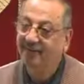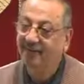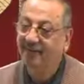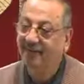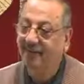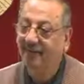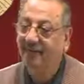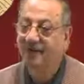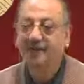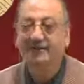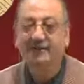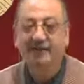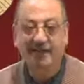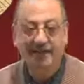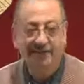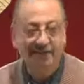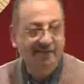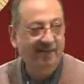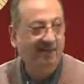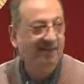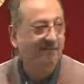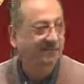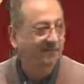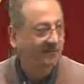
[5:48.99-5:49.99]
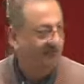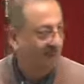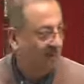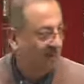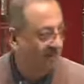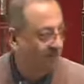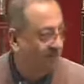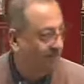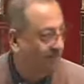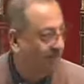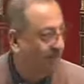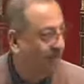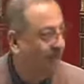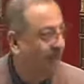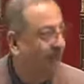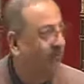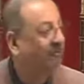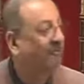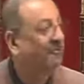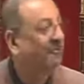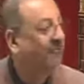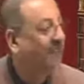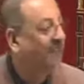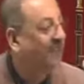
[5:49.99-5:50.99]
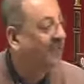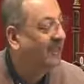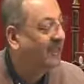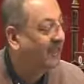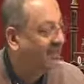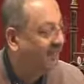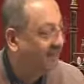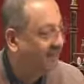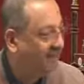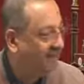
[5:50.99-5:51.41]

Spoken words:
That comes Maf'ulun Fihi.